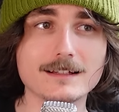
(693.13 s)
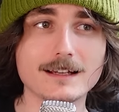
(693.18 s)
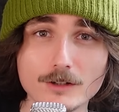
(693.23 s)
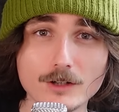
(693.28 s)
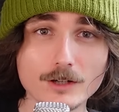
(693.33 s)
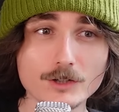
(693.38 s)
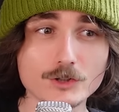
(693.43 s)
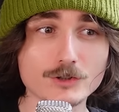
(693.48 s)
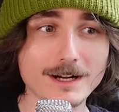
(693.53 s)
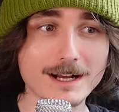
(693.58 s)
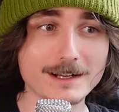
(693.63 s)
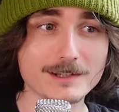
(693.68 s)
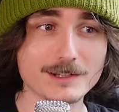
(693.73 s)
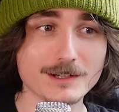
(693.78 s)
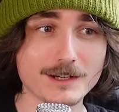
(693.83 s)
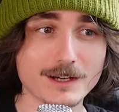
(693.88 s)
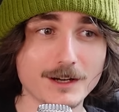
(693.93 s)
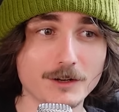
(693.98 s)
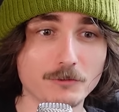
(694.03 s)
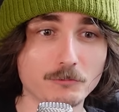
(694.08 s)
The contracts
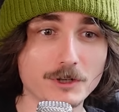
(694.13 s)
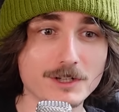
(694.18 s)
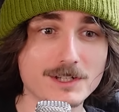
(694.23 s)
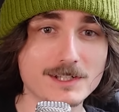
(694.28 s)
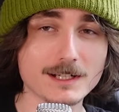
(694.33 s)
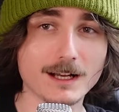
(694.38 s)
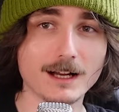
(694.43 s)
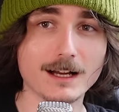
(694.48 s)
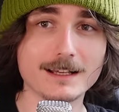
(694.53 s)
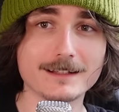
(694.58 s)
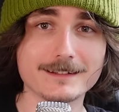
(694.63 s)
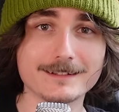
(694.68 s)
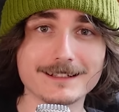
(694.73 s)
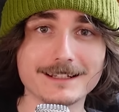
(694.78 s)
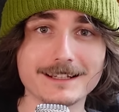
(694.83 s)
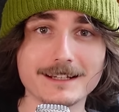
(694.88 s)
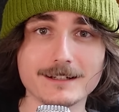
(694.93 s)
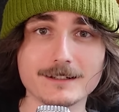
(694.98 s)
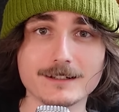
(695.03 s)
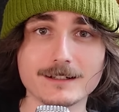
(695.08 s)
were signed
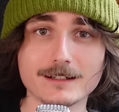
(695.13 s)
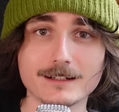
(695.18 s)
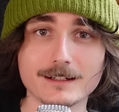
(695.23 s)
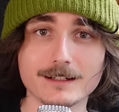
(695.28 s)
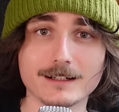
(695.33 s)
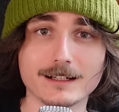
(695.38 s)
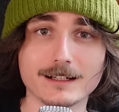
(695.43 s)
in